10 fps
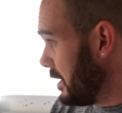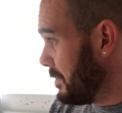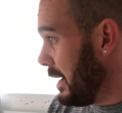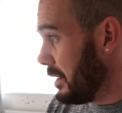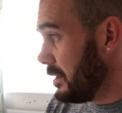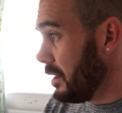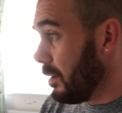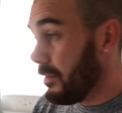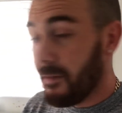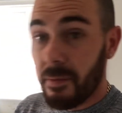bed, you
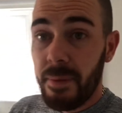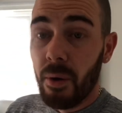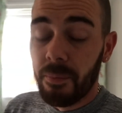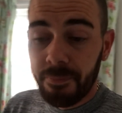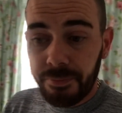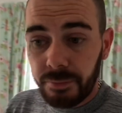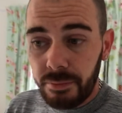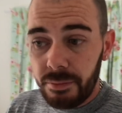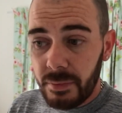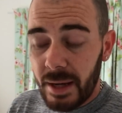know, I've ever built,
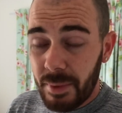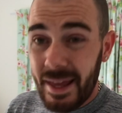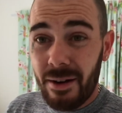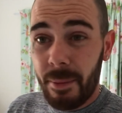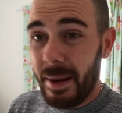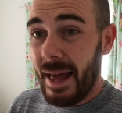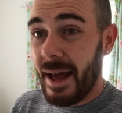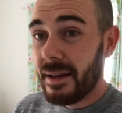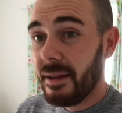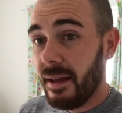and without a
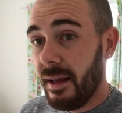plan.